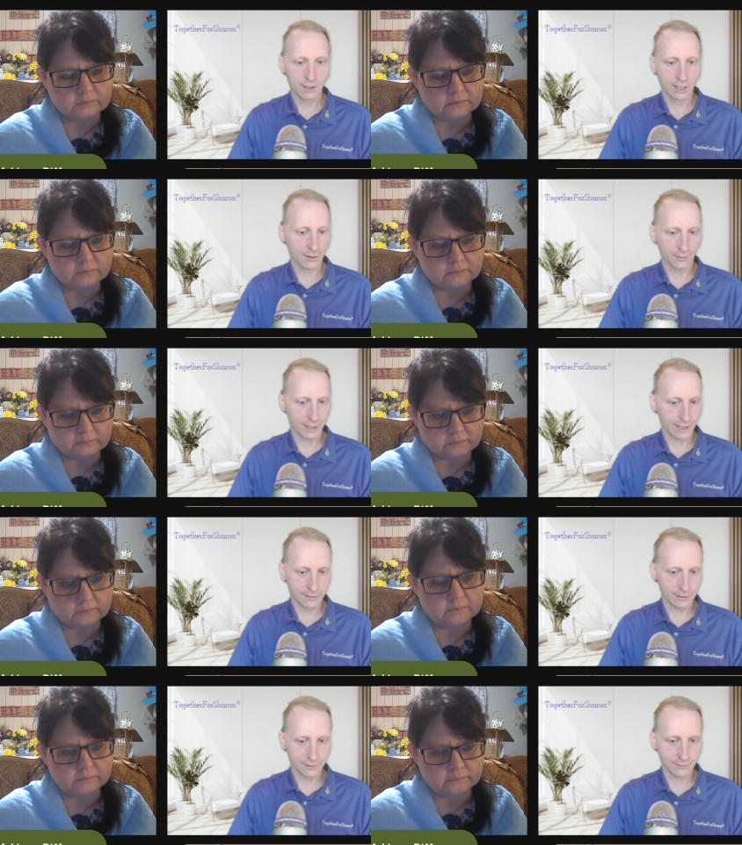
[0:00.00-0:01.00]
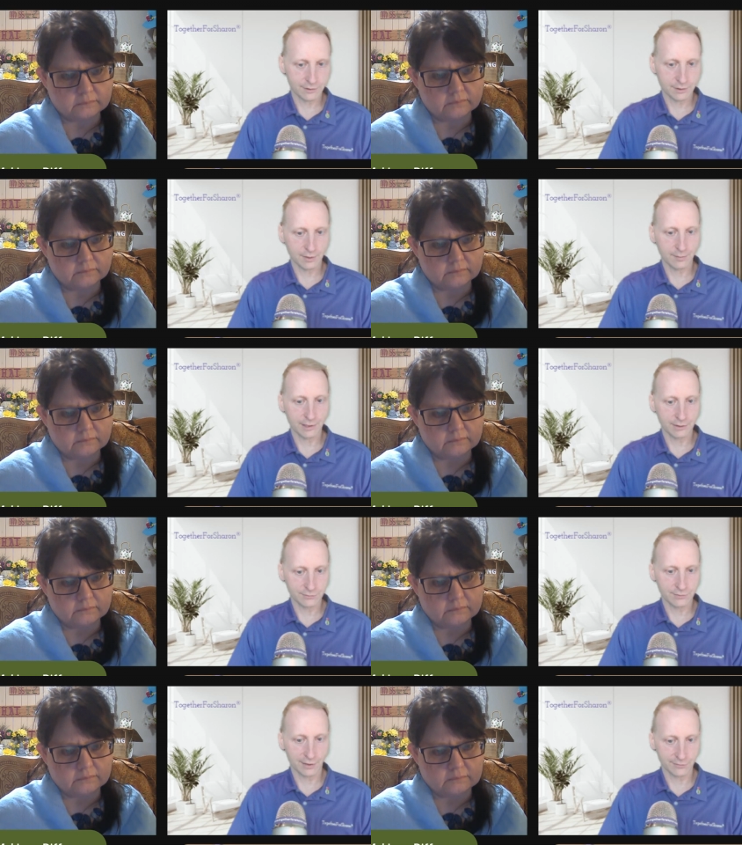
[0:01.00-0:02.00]
Speaker 1: and I don't want anything in return,
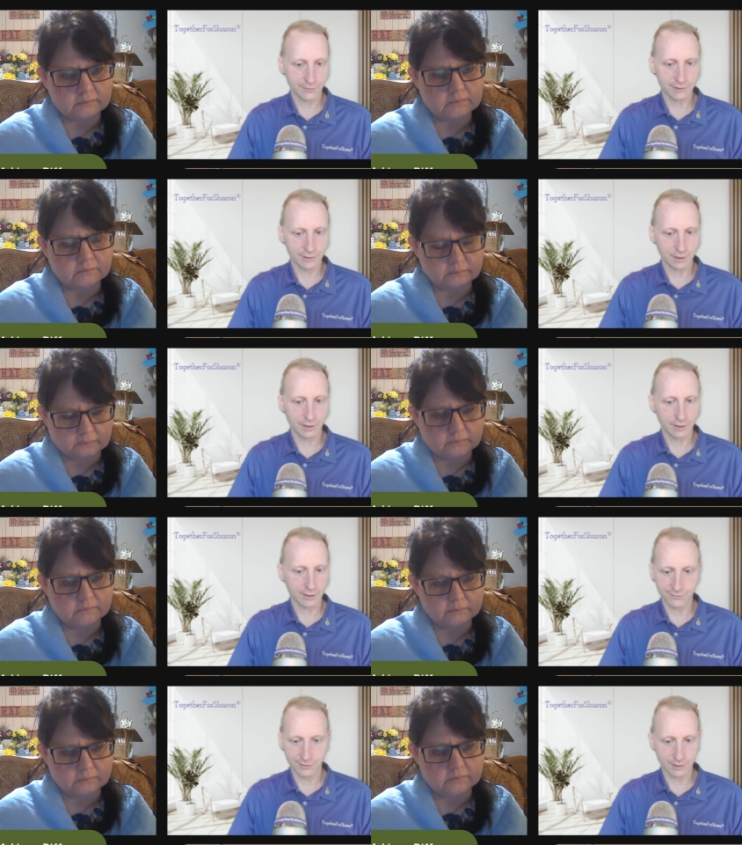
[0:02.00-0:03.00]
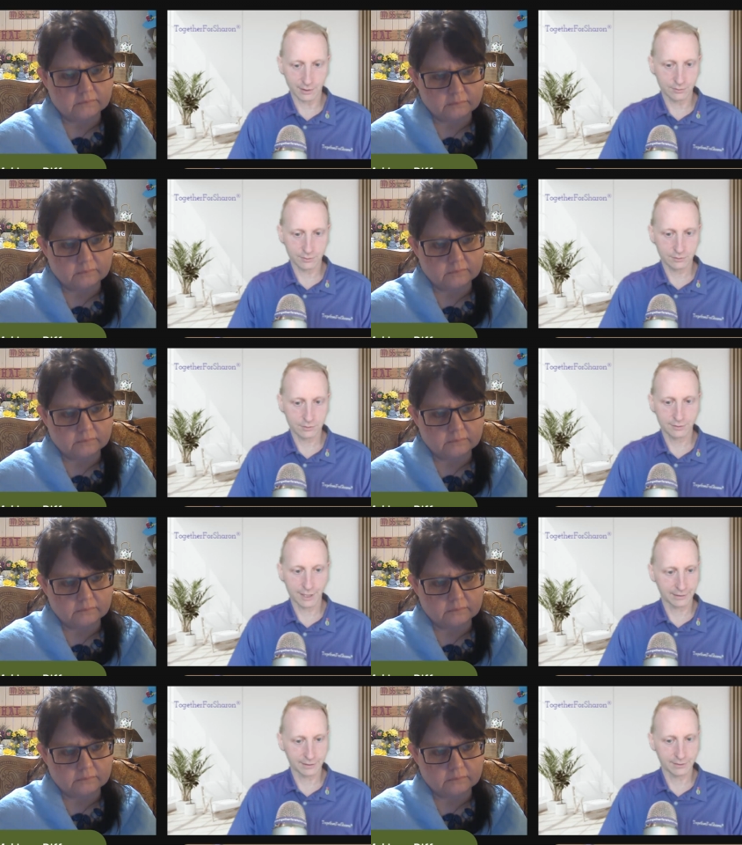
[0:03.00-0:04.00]
but for everyone to know they're never alone.
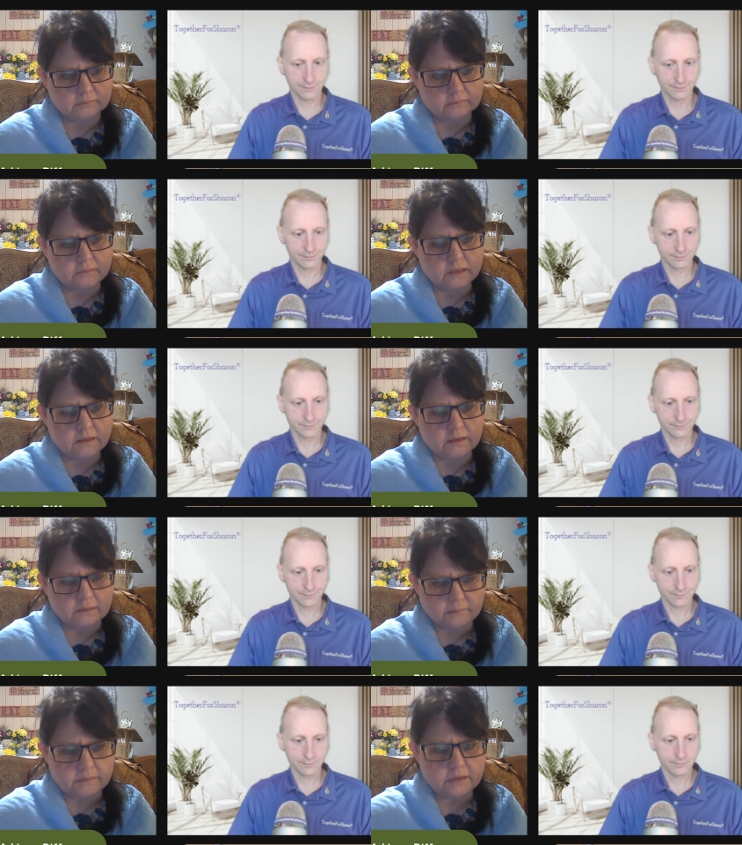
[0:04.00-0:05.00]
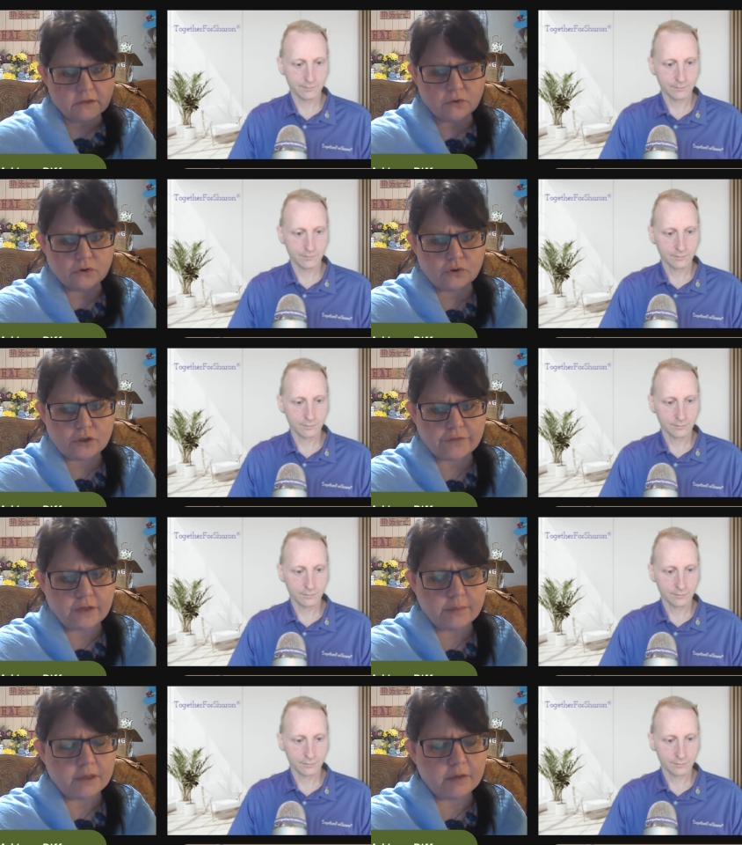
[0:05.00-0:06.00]
Thank you. So, George, if
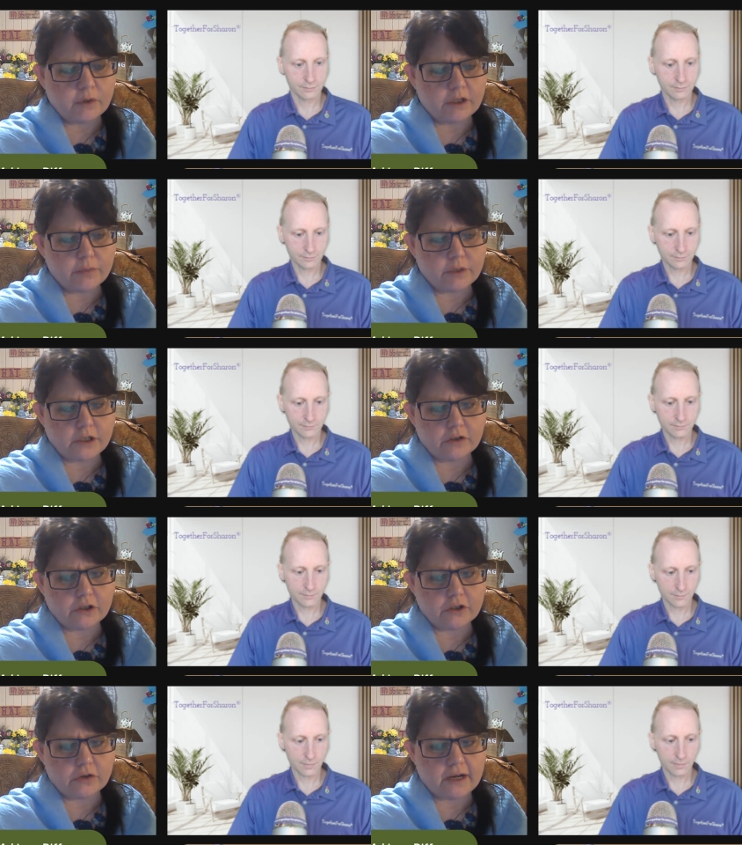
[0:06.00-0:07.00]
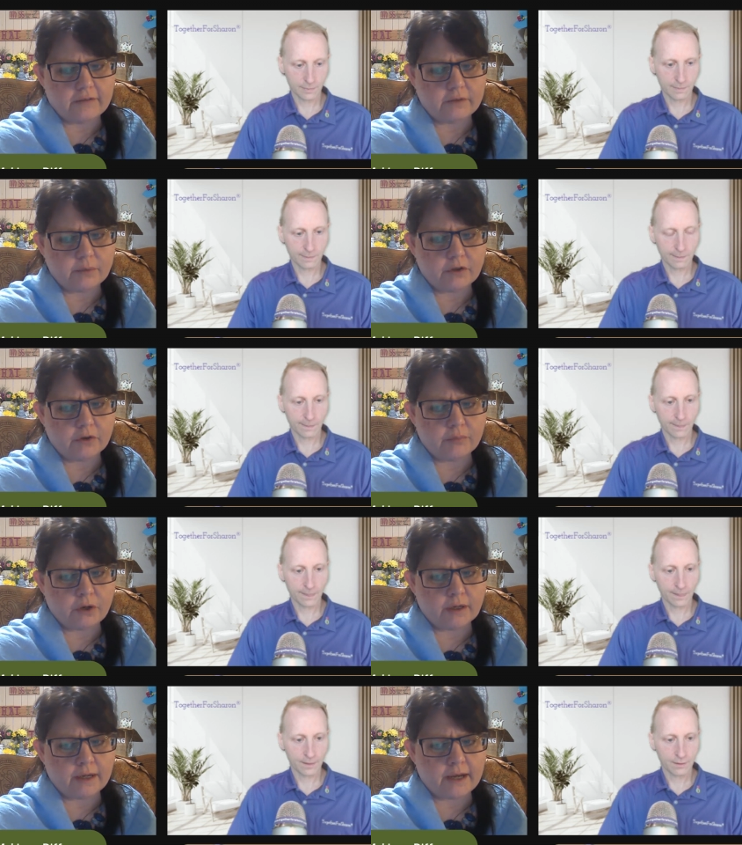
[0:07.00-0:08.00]
Speaker 2: anybody wanted to reach out to you to have them on their
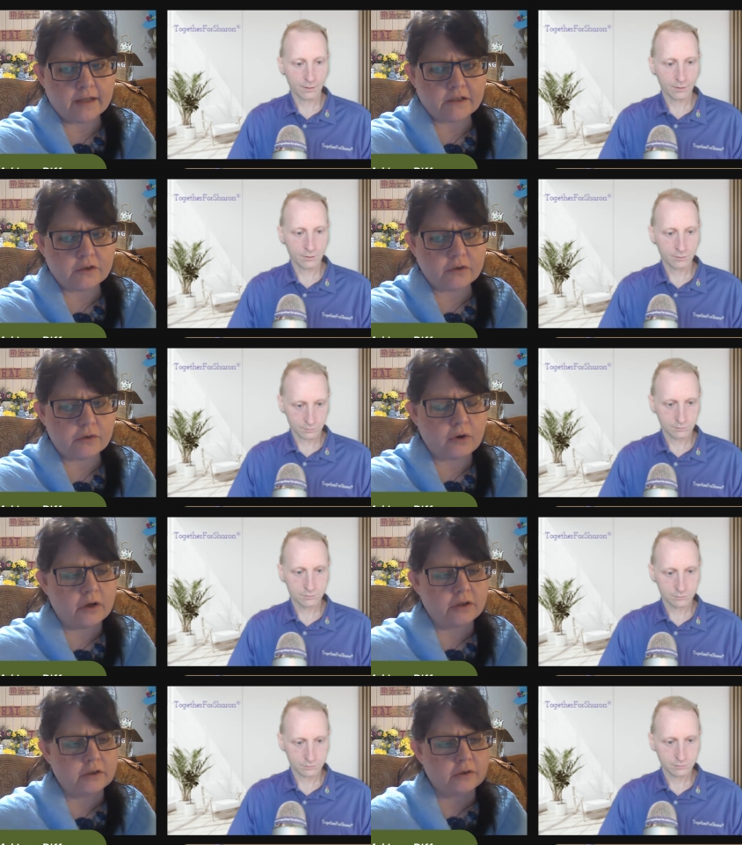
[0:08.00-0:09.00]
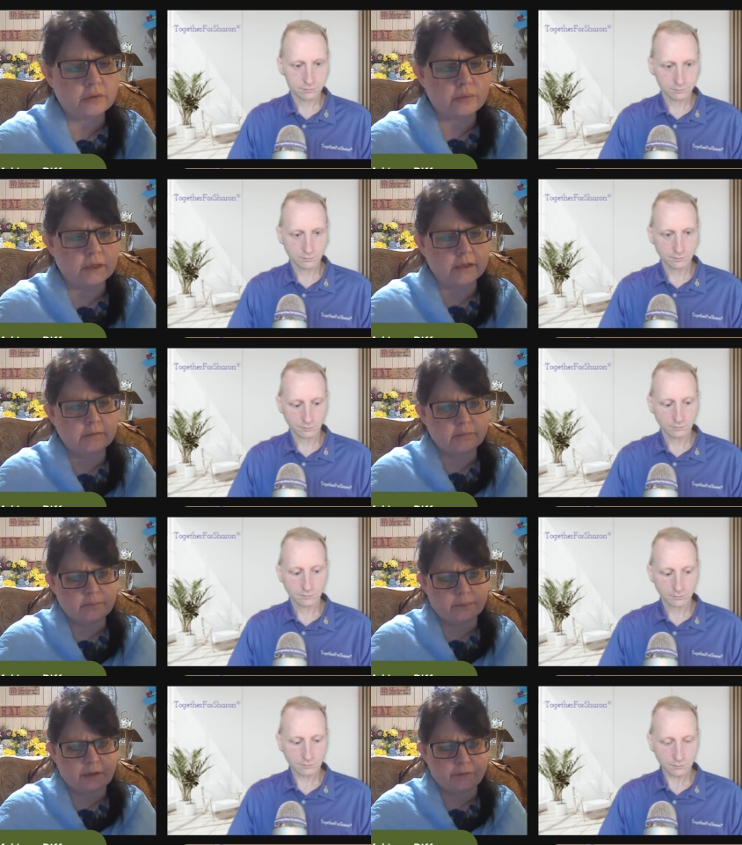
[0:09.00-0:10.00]
podcast or on their uh,
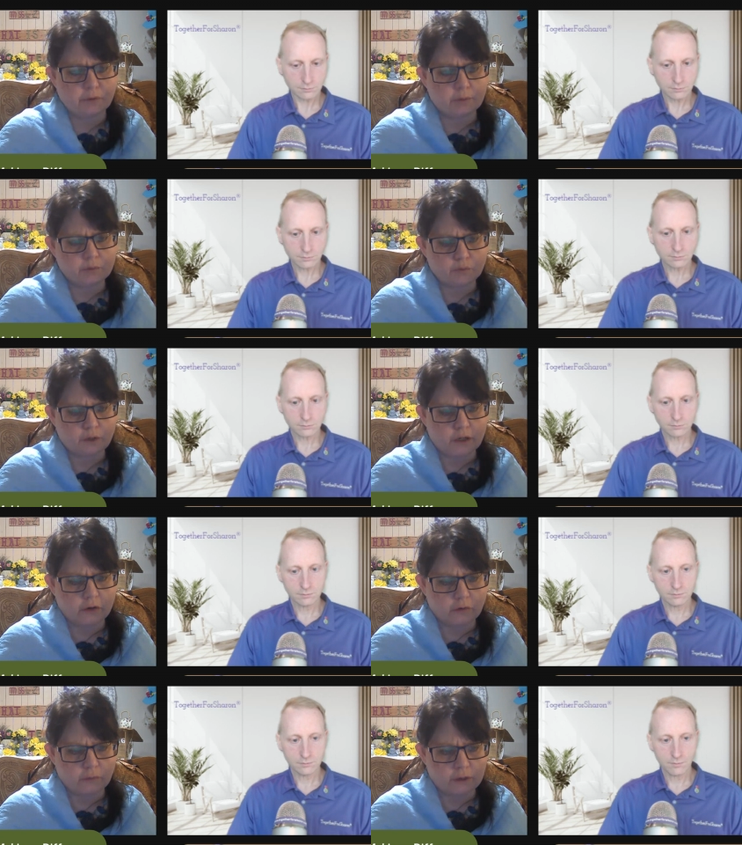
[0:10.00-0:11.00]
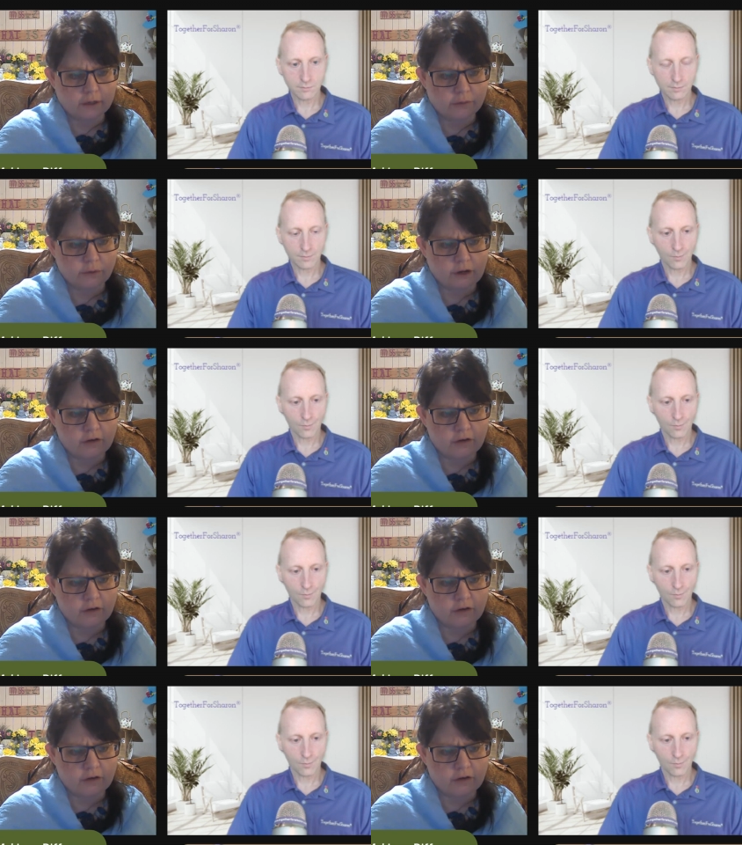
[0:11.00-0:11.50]
platforms or radio or whatever, how